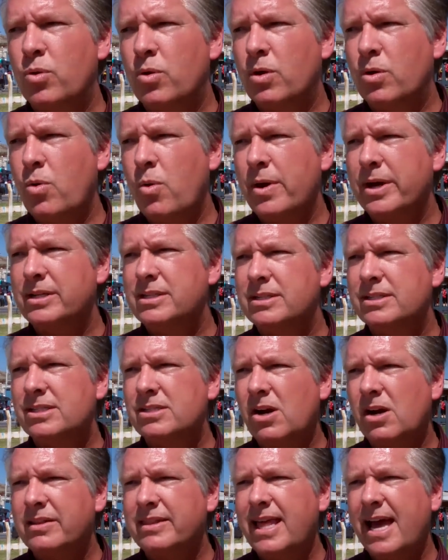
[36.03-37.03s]
We're going to
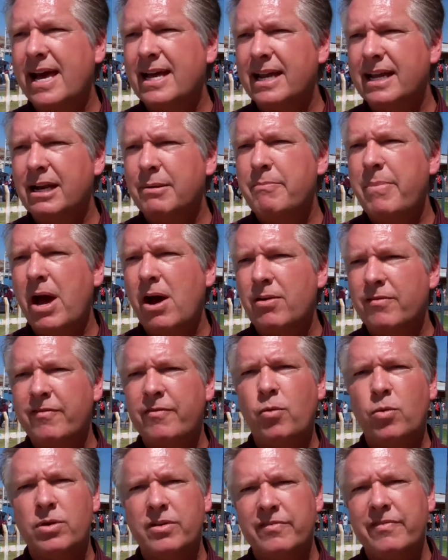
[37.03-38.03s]
start that in about
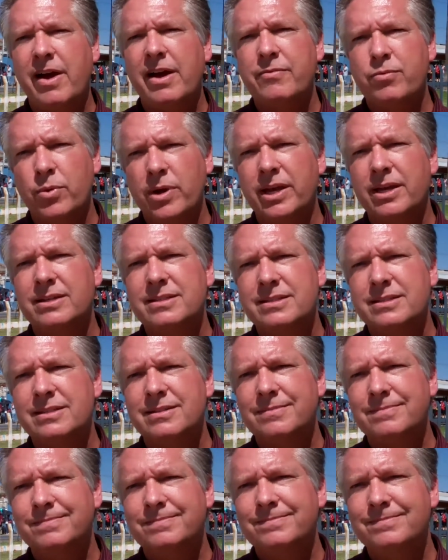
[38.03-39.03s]
4 to 5 weeks.